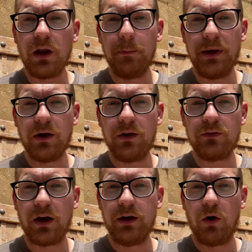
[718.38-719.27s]
because
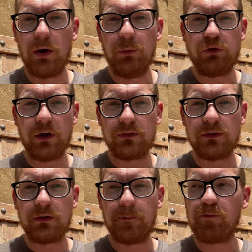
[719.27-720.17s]
I know I'm
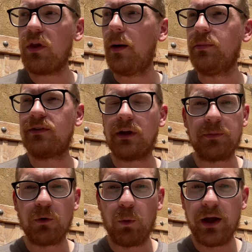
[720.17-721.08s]

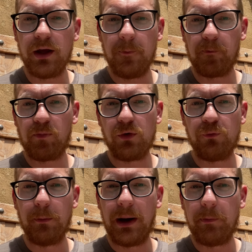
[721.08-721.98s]
steps away
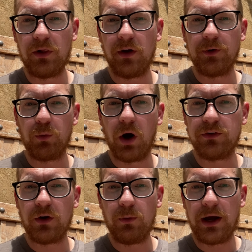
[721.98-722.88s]
from my beloved
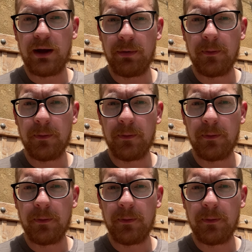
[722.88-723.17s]
Ronto Wrap.